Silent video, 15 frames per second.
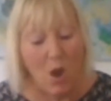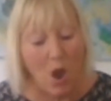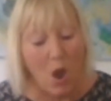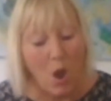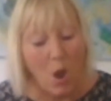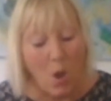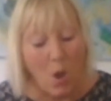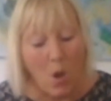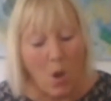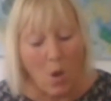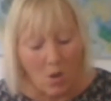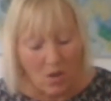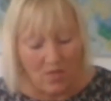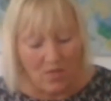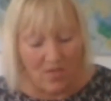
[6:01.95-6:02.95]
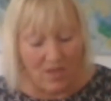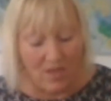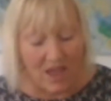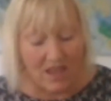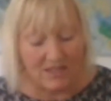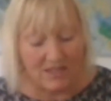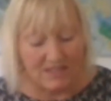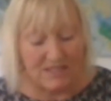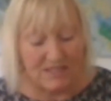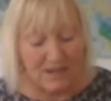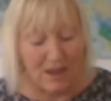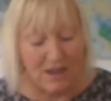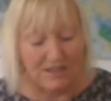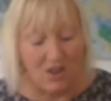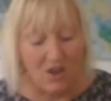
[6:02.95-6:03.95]
oh, that's
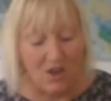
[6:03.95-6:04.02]
nice,